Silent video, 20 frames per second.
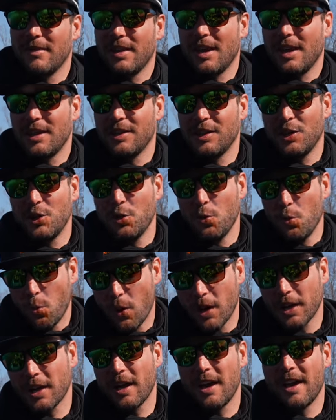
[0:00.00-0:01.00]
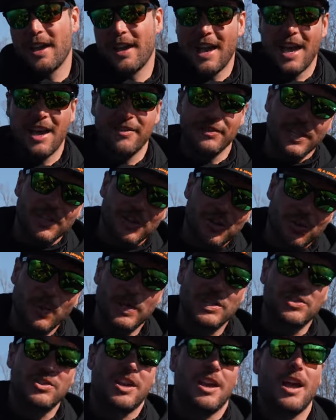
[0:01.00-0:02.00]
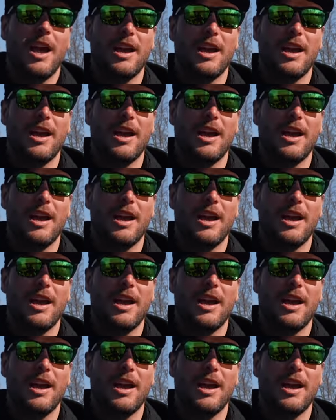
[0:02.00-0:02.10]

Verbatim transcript: and you want to have that twitching